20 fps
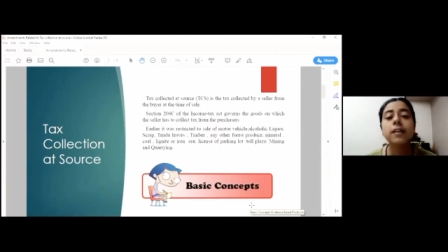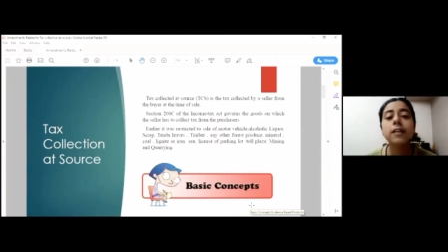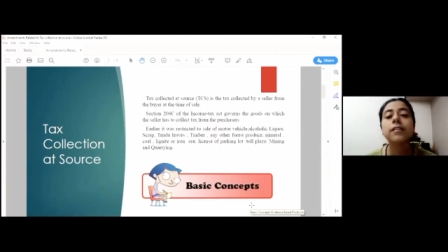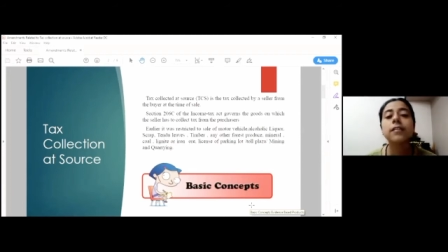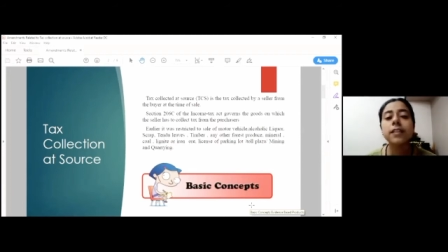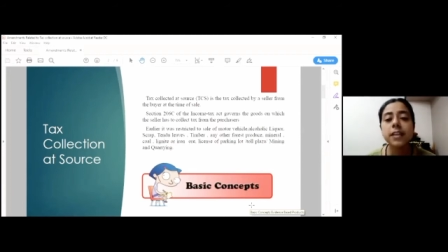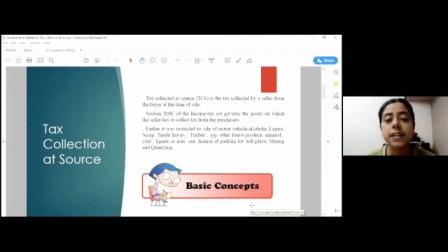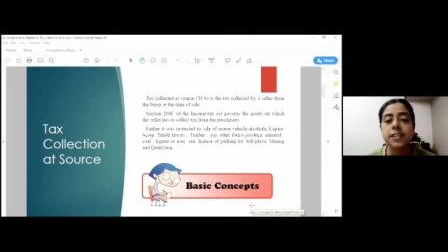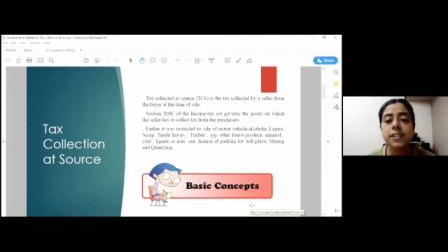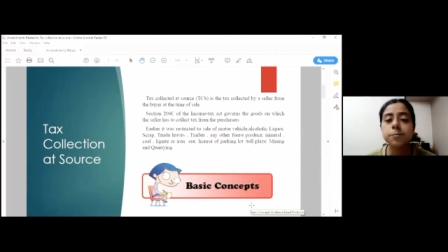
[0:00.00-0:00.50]

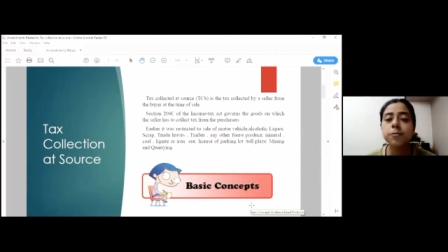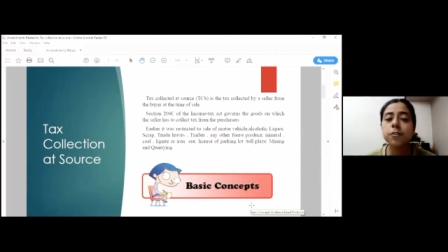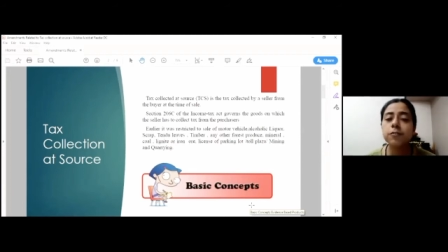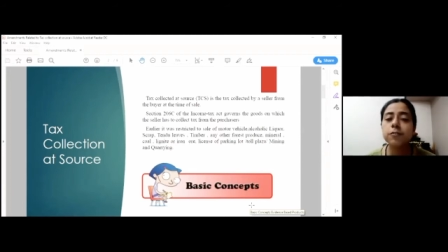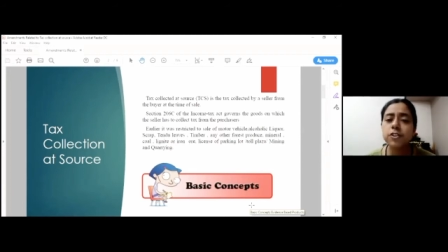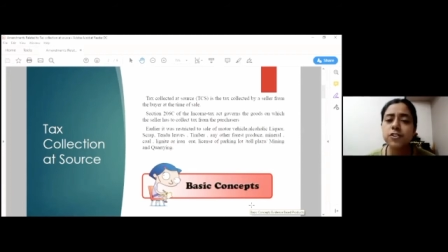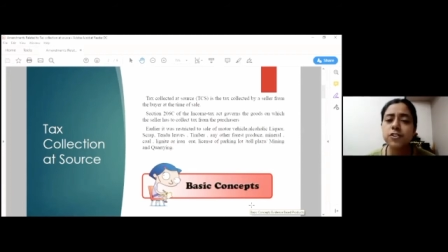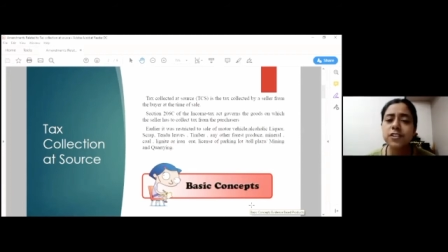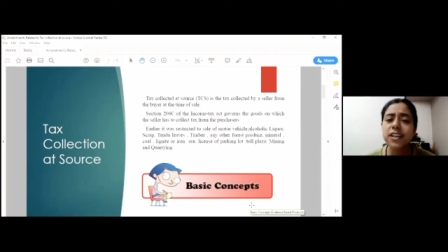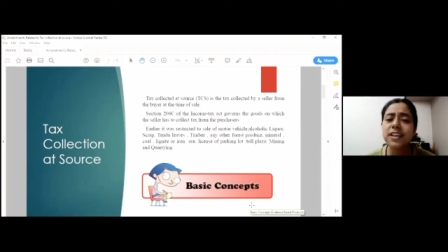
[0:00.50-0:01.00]
these
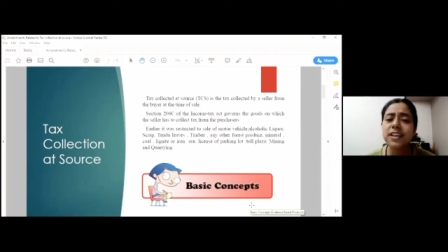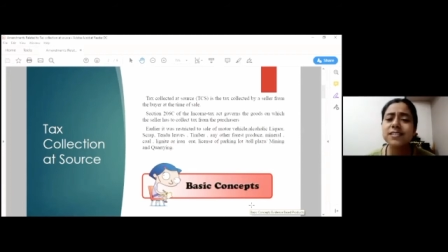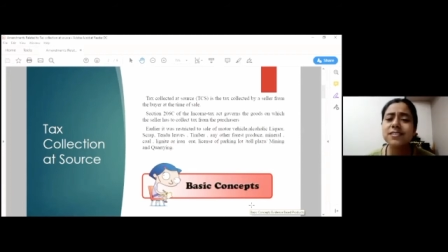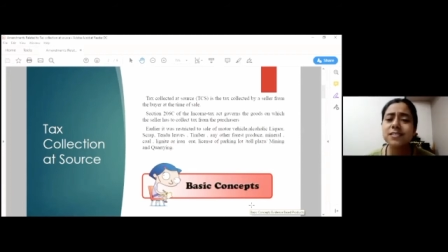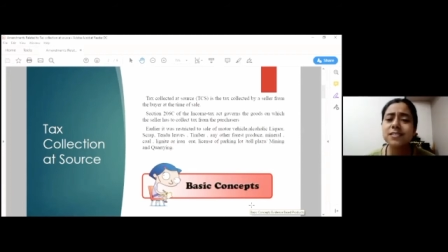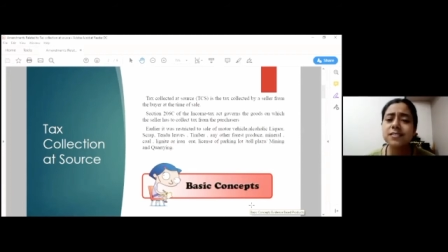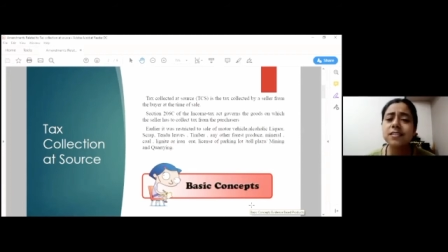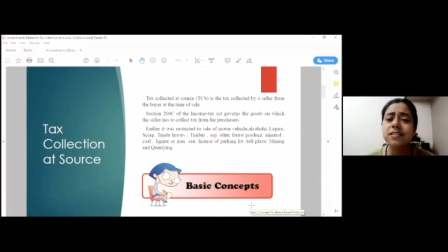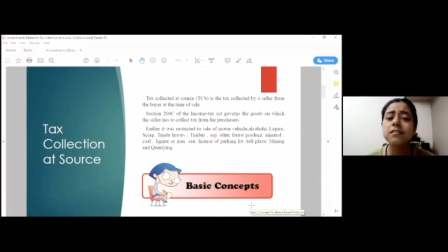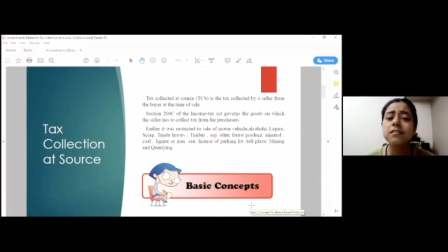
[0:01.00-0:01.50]
provisions
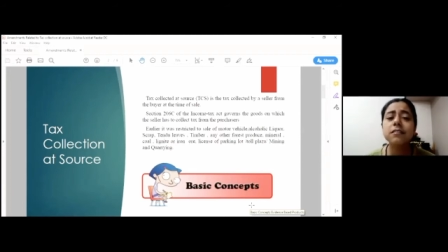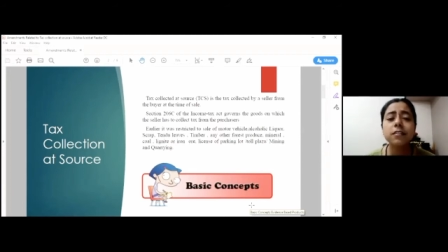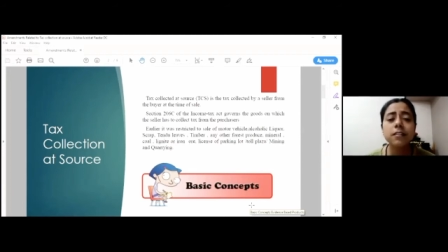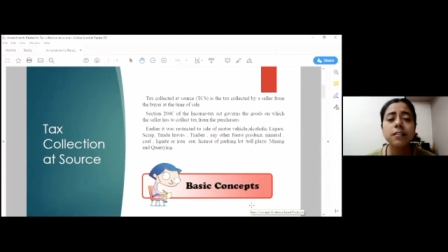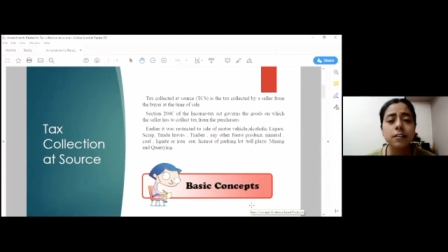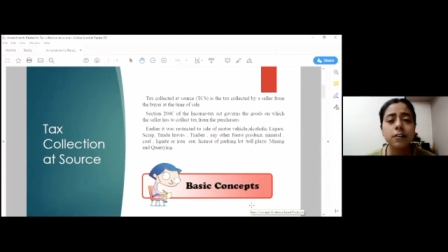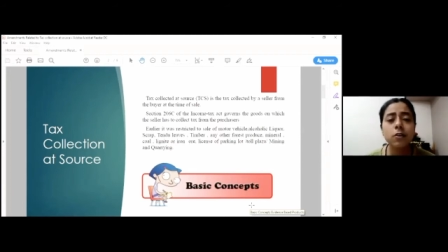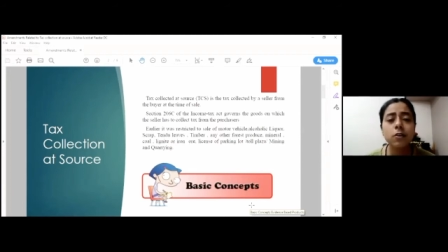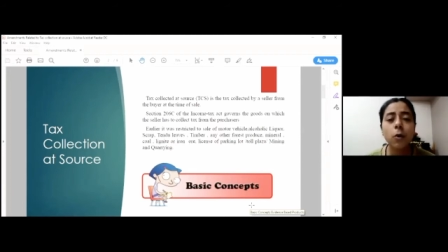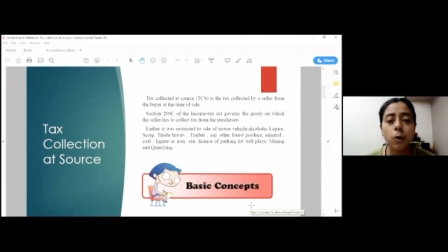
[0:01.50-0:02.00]
existed
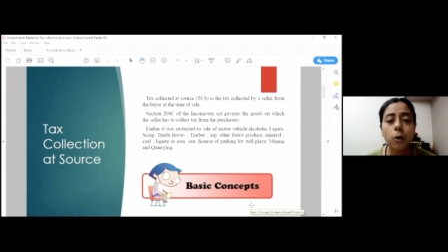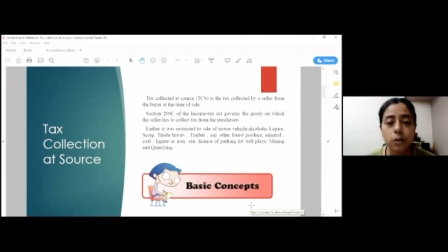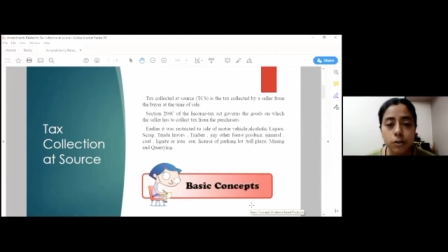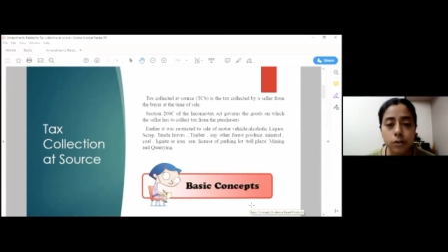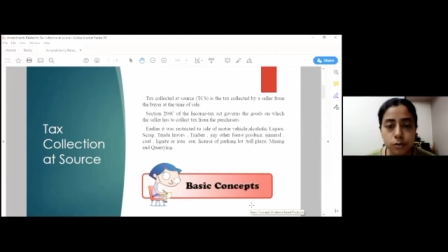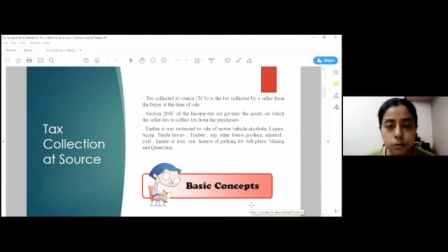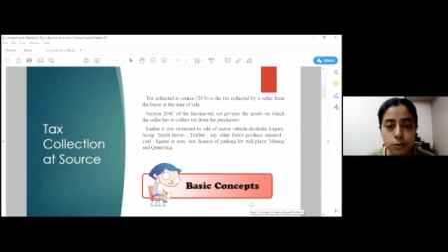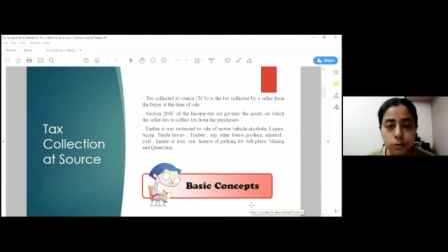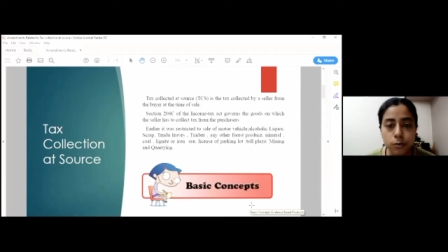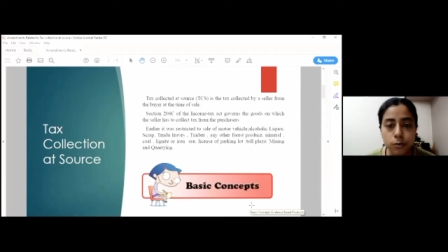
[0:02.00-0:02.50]
earlier
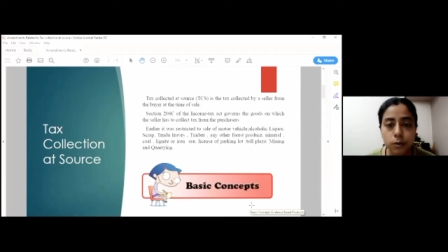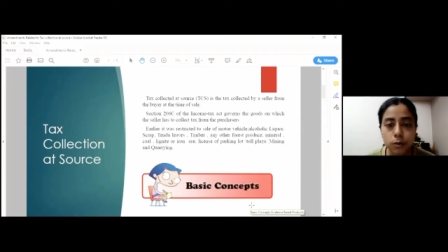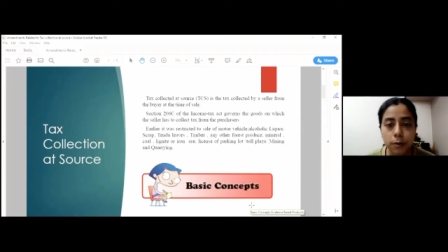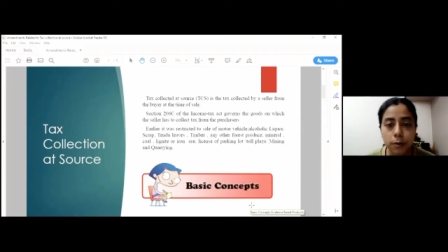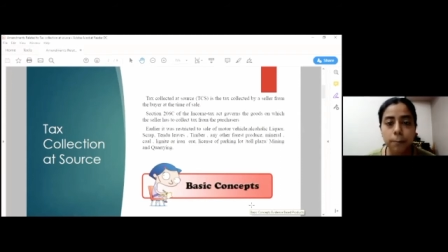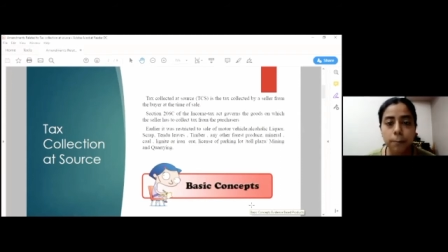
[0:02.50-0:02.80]
also,